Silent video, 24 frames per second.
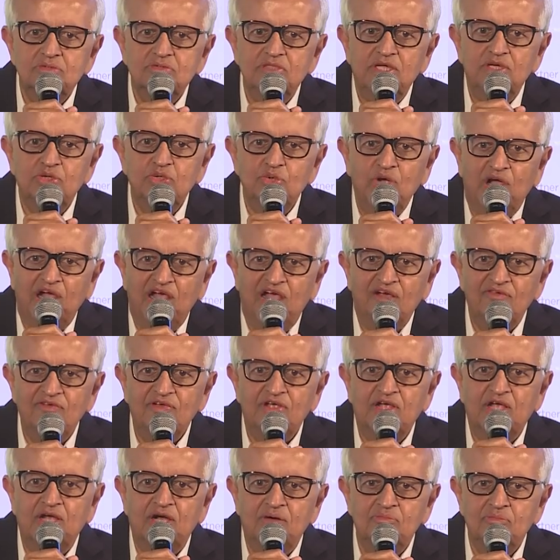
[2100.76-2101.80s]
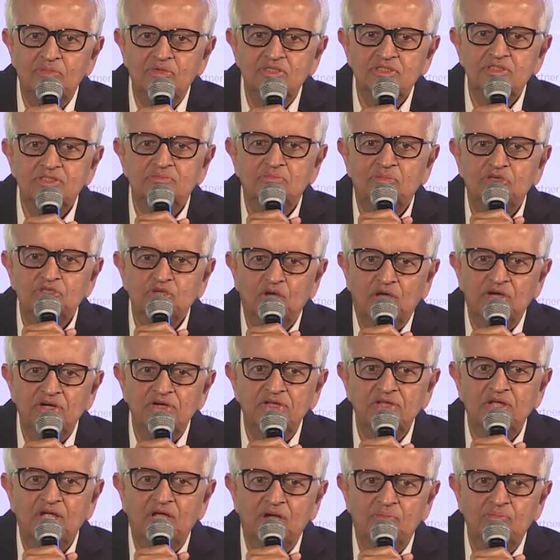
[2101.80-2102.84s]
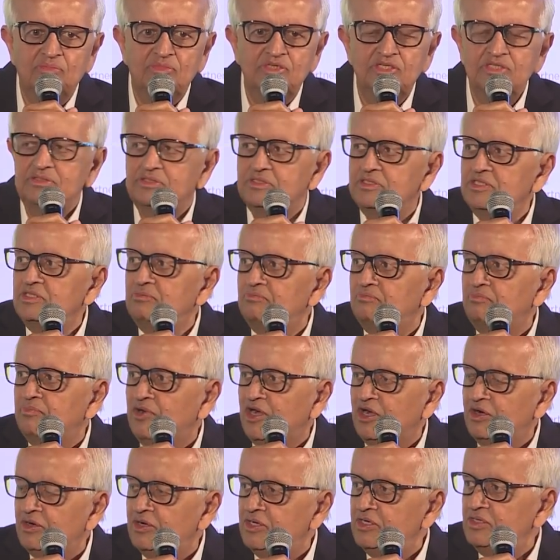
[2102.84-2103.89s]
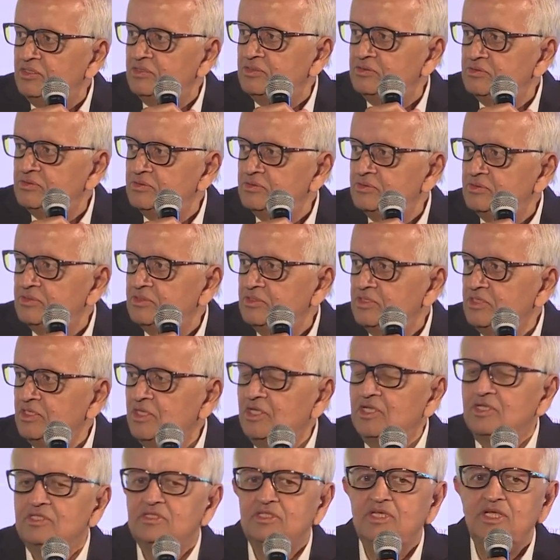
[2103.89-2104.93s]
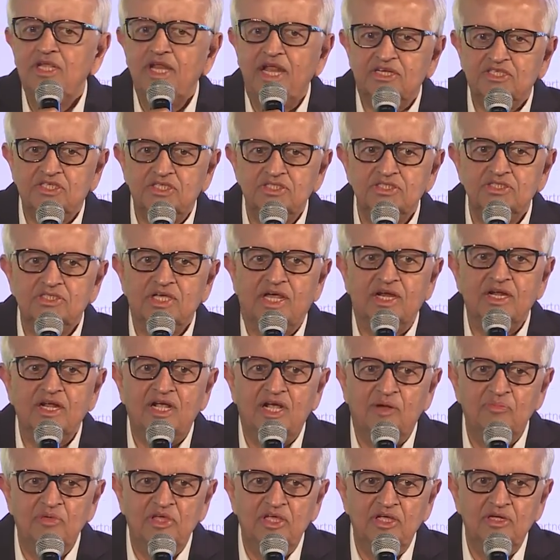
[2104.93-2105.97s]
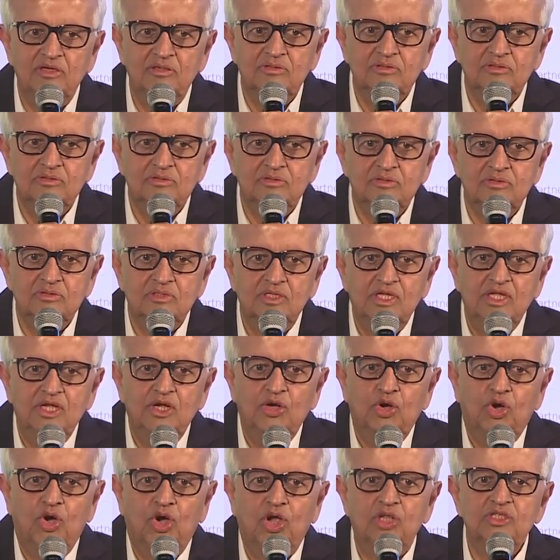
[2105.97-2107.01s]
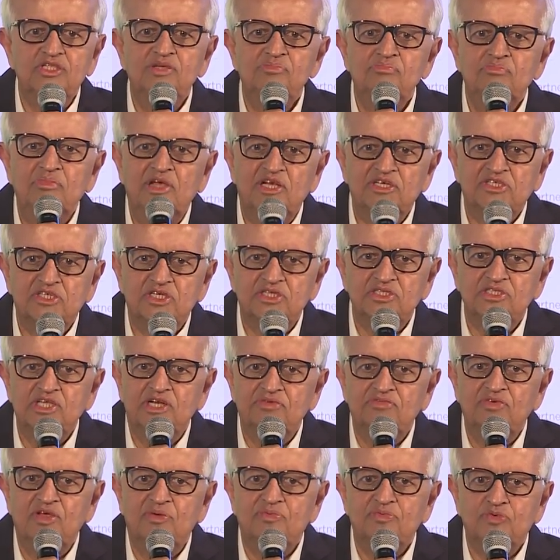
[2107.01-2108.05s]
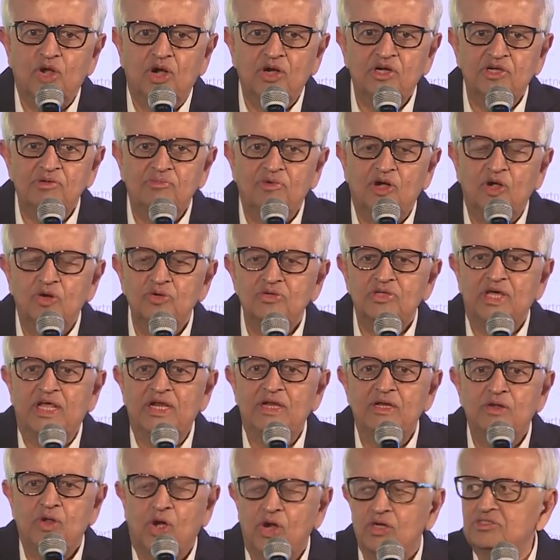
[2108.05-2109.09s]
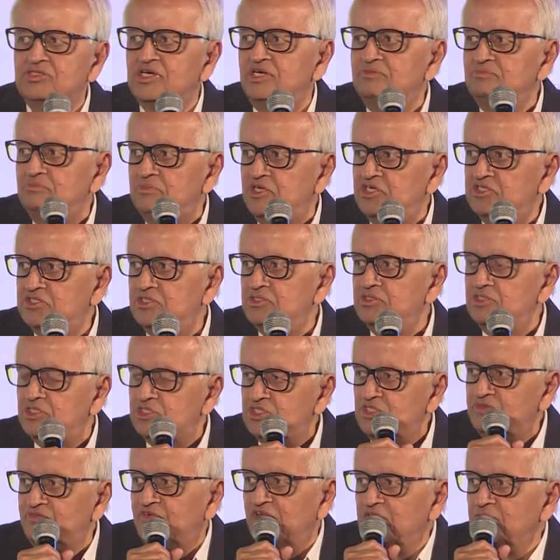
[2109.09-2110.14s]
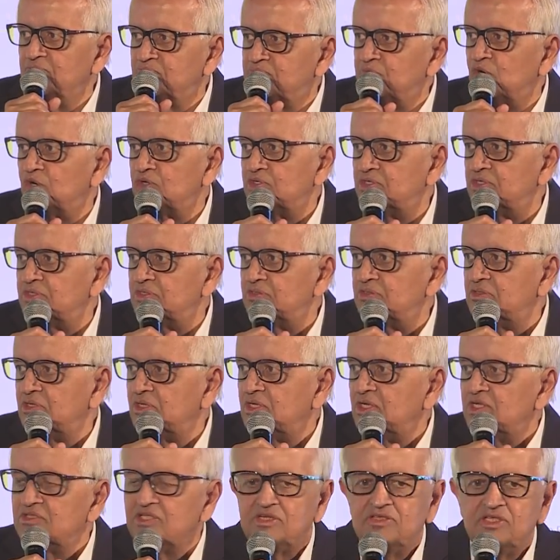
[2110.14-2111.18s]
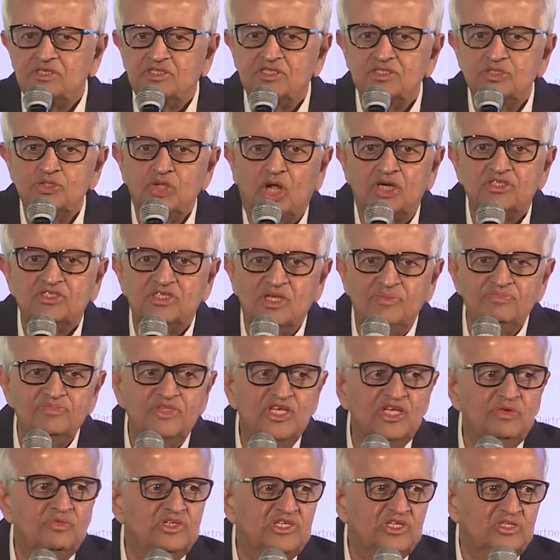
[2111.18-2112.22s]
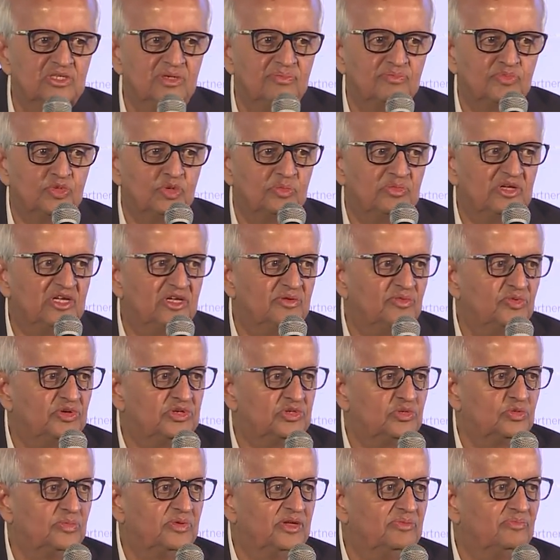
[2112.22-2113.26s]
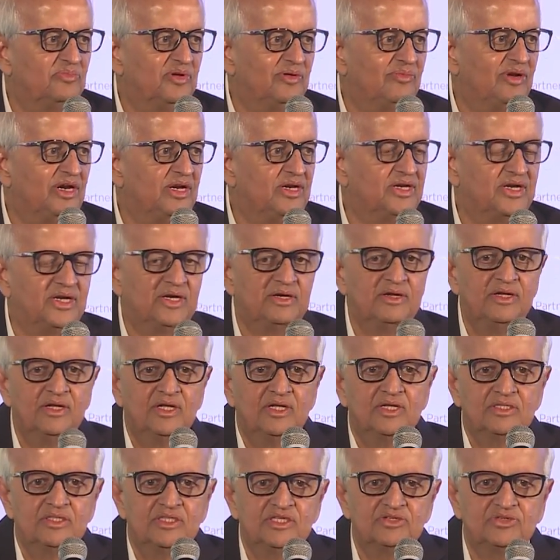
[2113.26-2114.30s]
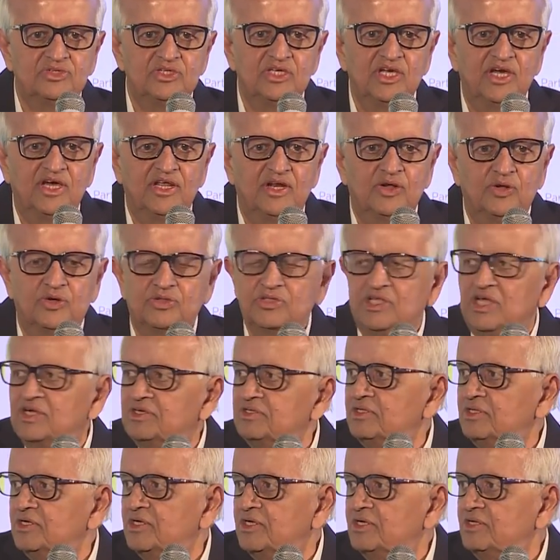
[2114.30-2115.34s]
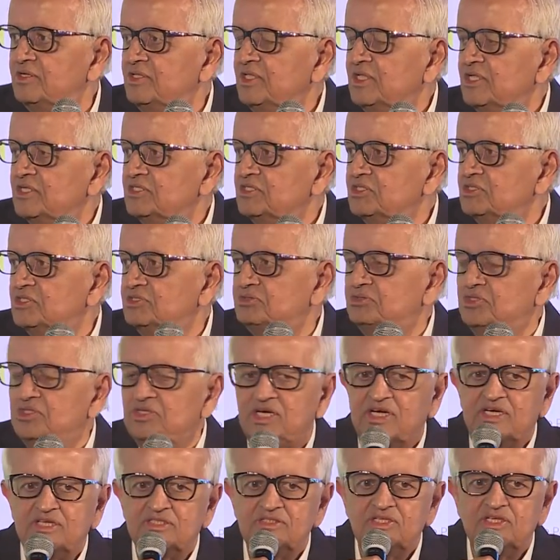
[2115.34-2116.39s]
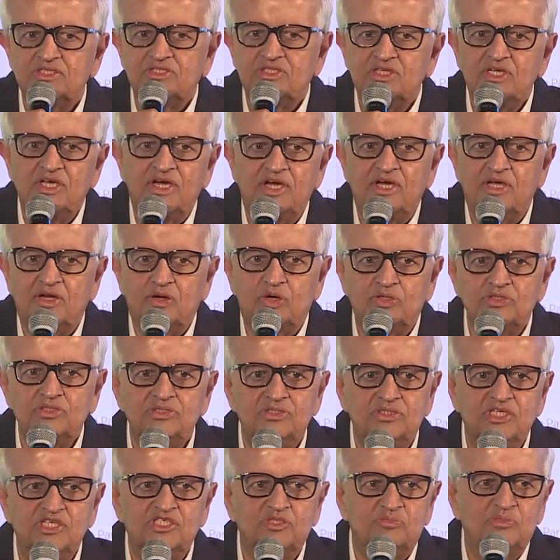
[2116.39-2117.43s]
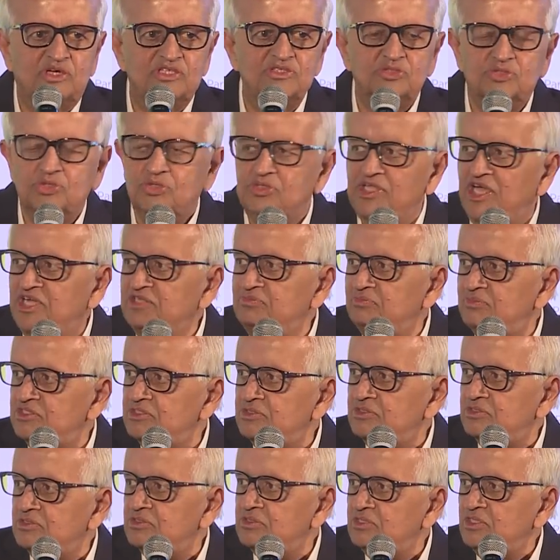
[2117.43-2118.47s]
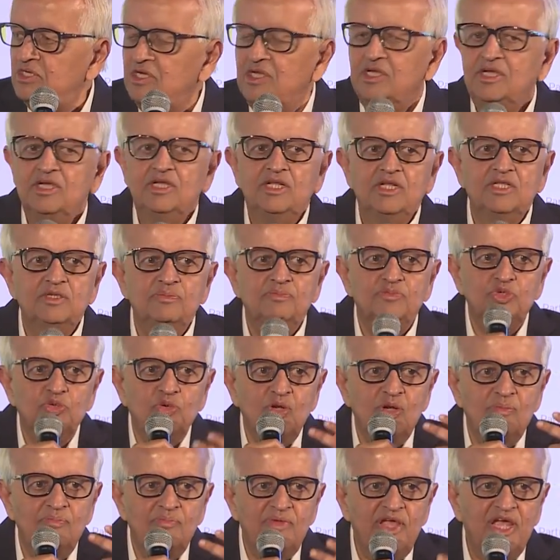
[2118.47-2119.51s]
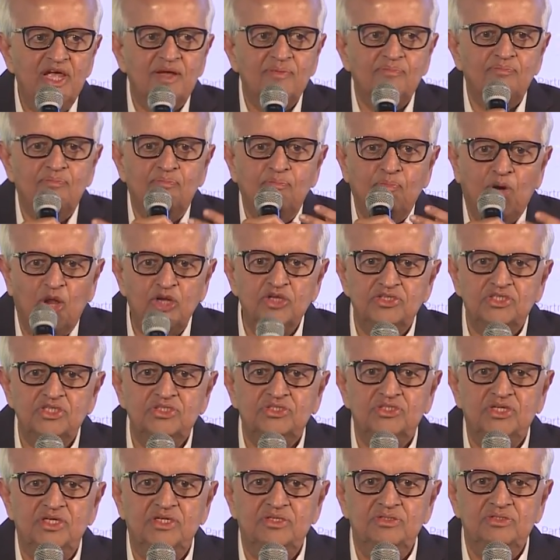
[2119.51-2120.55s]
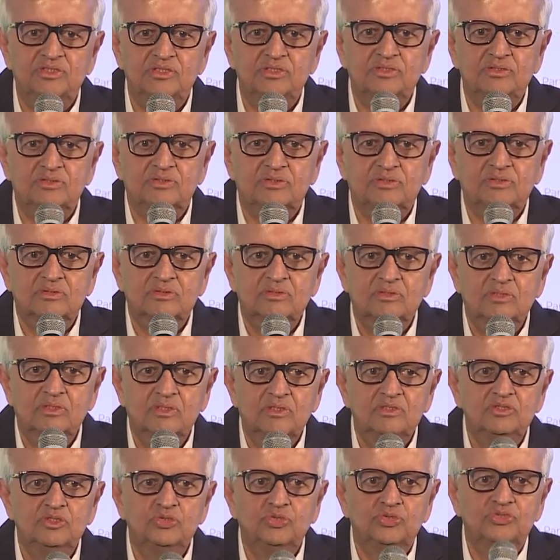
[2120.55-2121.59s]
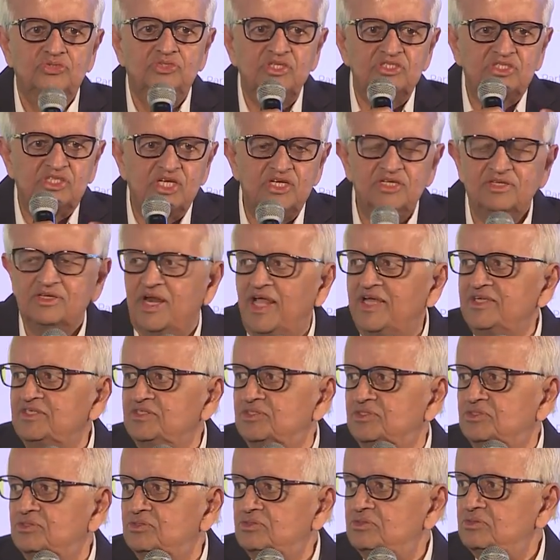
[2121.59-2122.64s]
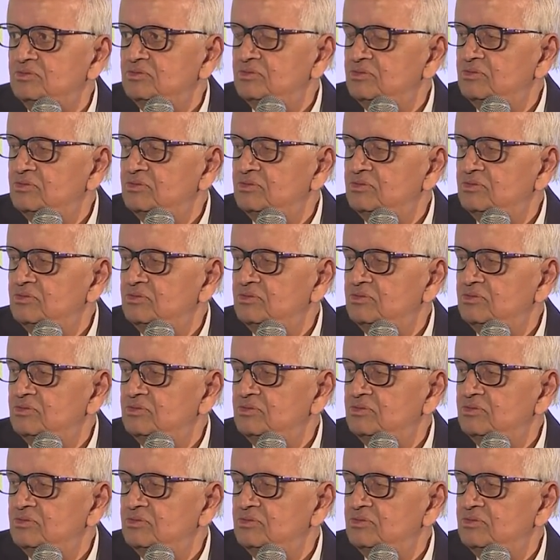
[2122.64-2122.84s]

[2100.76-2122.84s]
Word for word: that you have a government, majority government in power. The elections are coming. All the measures that we have talked about are long-term measures. This is very important. That this is not something which is to be, which would be implemented in this year or that, uh, this year or in six months or nine months you will make policy changes, you would decentralize,